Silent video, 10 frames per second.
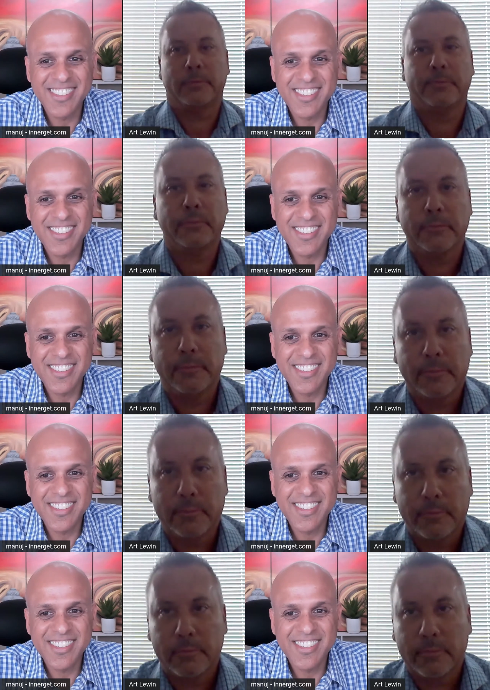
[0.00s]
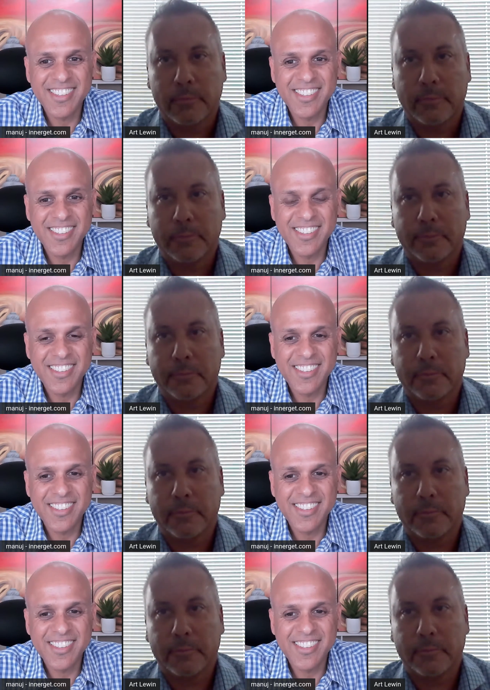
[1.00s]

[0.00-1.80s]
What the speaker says: Nobody speaks.